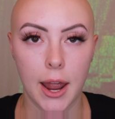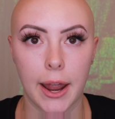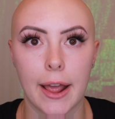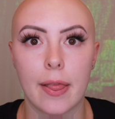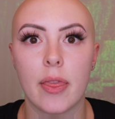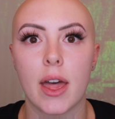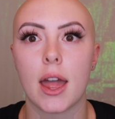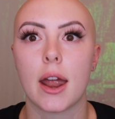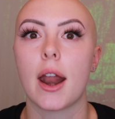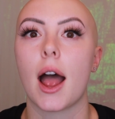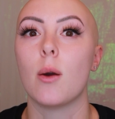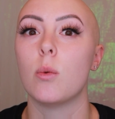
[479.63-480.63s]
And
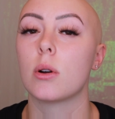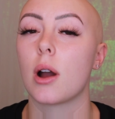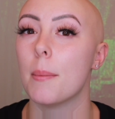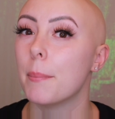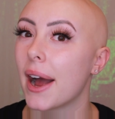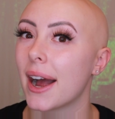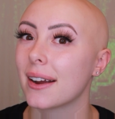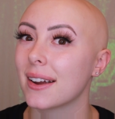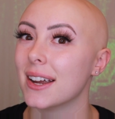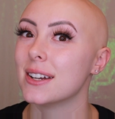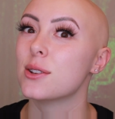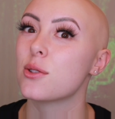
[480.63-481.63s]
then I will come back
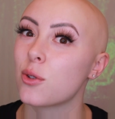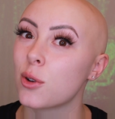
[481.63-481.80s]
and do the